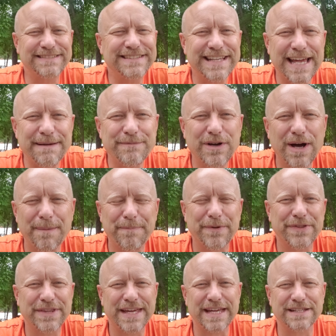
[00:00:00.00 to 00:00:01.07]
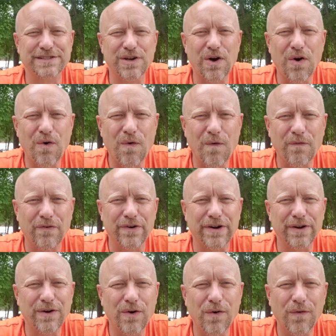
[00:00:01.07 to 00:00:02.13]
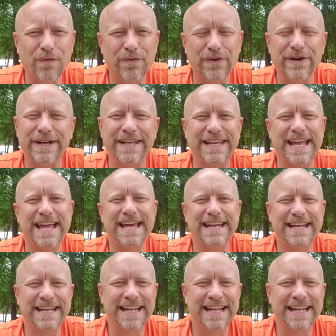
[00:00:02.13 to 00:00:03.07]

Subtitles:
same couple things over and over again.